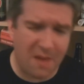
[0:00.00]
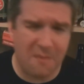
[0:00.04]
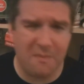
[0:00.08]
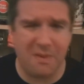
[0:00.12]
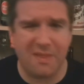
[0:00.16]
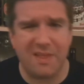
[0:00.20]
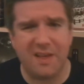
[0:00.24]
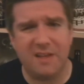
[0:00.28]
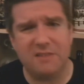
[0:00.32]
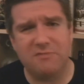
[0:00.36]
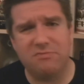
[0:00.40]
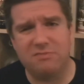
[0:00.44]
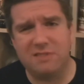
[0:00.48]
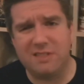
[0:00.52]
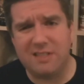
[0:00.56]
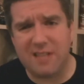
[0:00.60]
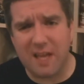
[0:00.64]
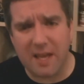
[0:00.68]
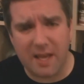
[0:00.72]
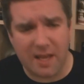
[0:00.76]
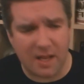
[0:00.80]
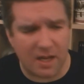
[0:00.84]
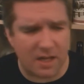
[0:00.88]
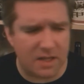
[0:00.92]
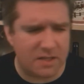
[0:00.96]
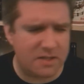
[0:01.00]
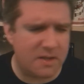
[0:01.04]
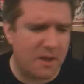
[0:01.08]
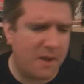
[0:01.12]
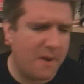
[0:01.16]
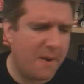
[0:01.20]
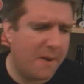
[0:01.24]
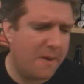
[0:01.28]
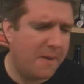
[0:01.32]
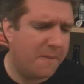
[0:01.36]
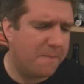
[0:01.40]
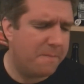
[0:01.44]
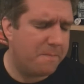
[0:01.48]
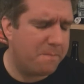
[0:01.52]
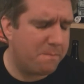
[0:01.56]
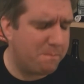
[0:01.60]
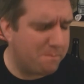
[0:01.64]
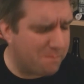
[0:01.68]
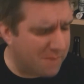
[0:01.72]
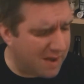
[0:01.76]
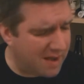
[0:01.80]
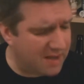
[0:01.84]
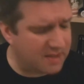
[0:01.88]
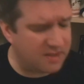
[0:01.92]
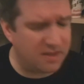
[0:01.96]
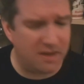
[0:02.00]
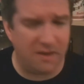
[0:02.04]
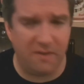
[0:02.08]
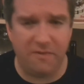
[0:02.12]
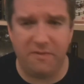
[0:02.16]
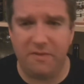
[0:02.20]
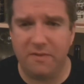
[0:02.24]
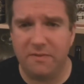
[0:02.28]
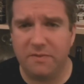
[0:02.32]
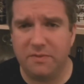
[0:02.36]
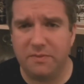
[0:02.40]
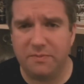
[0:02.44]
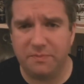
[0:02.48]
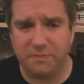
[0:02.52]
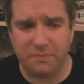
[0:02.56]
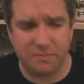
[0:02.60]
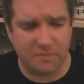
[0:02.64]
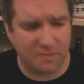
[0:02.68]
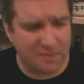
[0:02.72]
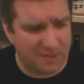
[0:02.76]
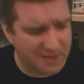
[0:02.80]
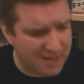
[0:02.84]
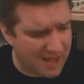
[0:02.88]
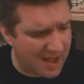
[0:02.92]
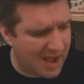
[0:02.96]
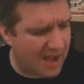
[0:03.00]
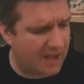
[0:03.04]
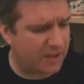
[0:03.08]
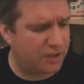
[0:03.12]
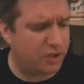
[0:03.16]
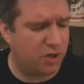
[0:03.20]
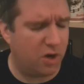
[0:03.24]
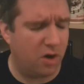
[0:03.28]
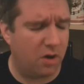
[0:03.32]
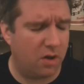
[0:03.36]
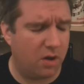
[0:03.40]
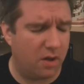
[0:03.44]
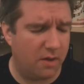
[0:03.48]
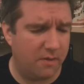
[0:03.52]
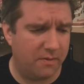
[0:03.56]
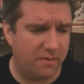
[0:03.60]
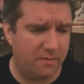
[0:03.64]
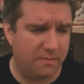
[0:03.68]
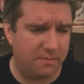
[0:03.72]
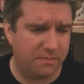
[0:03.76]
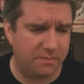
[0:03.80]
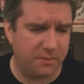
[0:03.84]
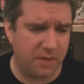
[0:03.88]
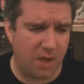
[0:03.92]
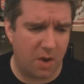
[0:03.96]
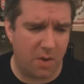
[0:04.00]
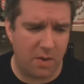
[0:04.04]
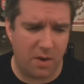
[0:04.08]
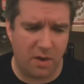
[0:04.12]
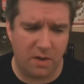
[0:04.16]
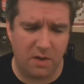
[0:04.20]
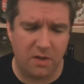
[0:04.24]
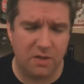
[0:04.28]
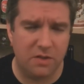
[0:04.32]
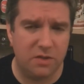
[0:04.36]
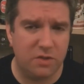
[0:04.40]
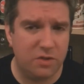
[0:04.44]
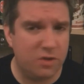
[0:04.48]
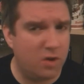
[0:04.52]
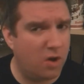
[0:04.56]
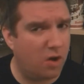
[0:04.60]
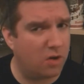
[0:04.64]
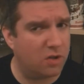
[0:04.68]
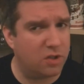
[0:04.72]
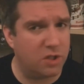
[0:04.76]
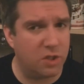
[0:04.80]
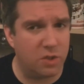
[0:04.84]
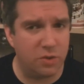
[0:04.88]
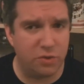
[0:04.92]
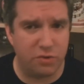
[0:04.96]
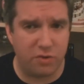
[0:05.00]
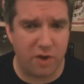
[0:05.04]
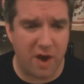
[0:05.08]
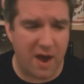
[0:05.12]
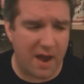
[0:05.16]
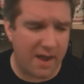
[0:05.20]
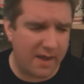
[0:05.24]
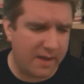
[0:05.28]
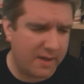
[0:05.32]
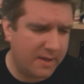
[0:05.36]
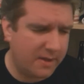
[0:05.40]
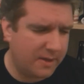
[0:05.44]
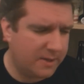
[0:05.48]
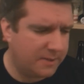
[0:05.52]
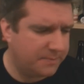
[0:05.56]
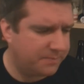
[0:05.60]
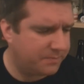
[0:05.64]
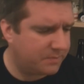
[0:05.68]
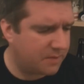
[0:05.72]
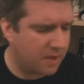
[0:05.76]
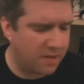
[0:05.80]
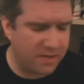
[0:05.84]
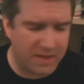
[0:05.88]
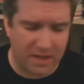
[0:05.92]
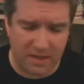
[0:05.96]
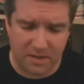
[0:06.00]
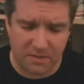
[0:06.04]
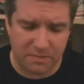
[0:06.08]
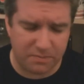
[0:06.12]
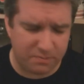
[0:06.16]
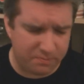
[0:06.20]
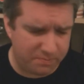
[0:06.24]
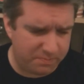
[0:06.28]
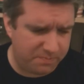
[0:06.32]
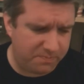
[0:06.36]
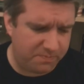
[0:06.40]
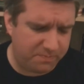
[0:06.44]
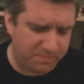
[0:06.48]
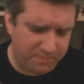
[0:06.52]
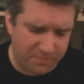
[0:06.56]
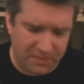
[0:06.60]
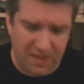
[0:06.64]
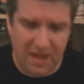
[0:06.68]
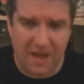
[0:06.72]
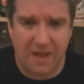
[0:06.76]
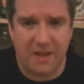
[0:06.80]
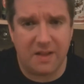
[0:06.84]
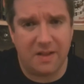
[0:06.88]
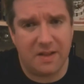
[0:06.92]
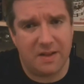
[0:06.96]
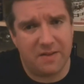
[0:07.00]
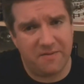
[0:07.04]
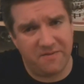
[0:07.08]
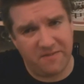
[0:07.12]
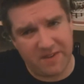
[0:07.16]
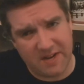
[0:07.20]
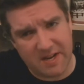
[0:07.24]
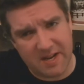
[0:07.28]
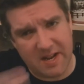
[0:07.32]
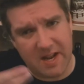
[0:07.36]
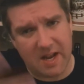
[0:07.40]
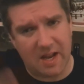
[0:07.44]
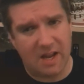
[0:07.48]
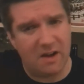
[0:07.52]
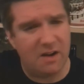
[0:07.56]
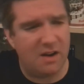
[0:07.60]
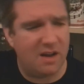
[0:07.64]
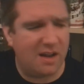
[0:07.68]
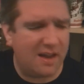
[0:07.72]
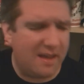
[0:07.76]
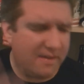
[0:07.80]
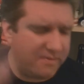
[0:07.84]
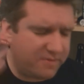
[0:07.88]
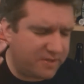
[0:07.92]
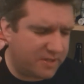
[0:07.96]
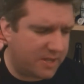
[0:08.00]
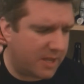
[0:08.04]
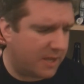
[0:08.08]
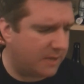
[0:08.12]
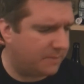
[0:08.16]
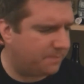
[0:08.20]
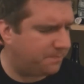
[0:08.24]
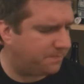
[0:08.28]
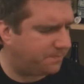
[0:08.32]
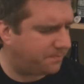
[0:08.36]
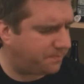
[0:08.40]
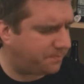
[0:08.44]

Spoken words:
But that's ridiculous. Massive dark chocolate going on. Not too dry. And that vanilla lifts it.